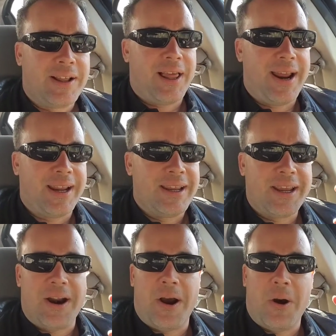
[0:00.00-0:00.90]
Like,
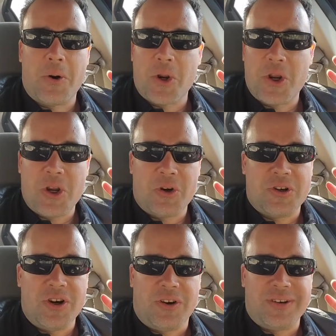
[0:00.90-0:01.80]
you know,
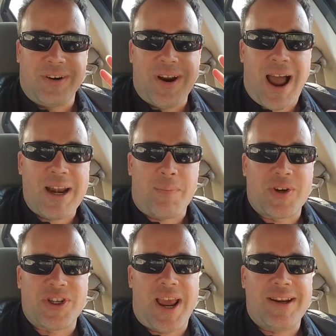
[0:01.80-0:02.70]
you're
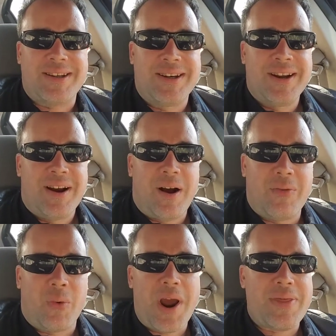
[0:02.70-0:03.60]
90%
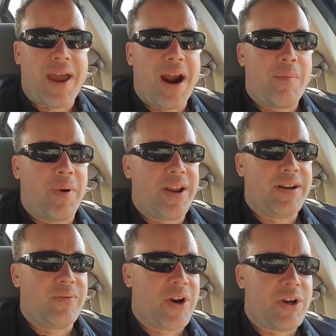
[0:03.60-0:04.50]
of the way there,
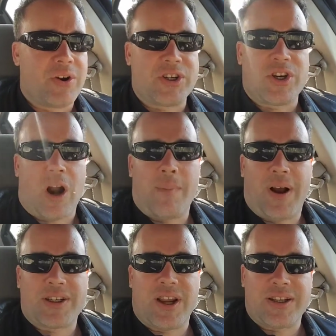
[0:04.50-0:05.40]
but when you go to
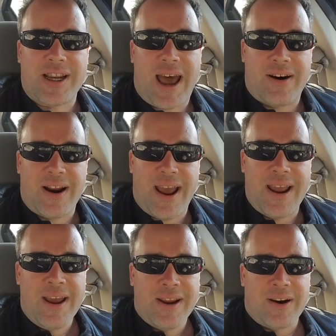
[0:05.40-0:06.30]
Starbucks on Saturday,